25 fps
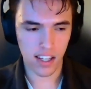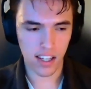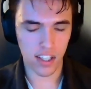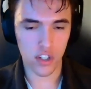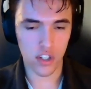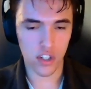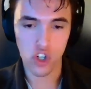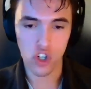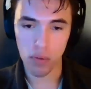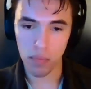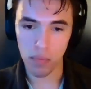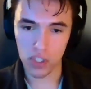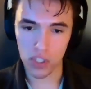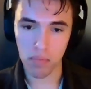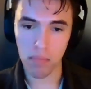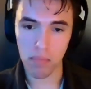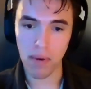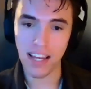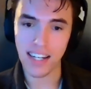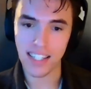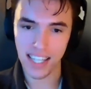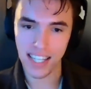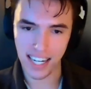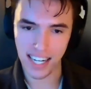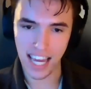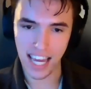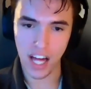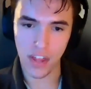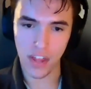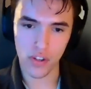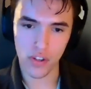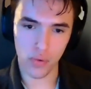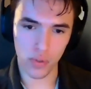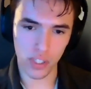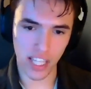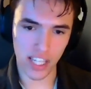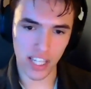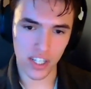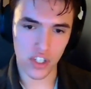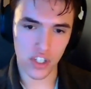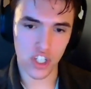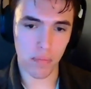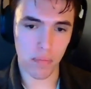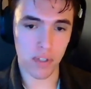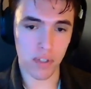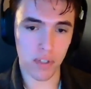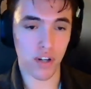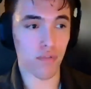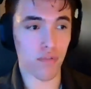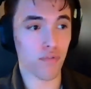contribute to maintaining healthy
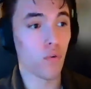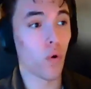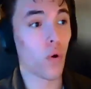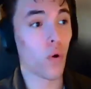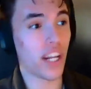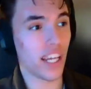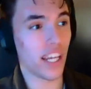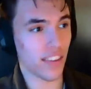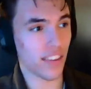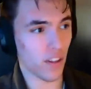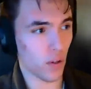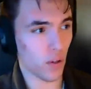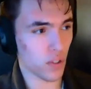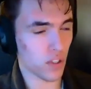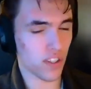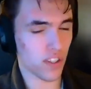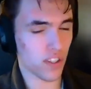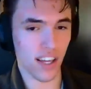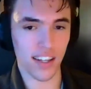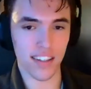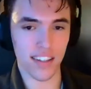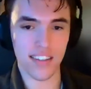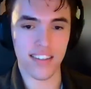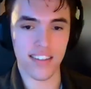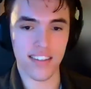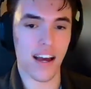relationships and avoiding those things?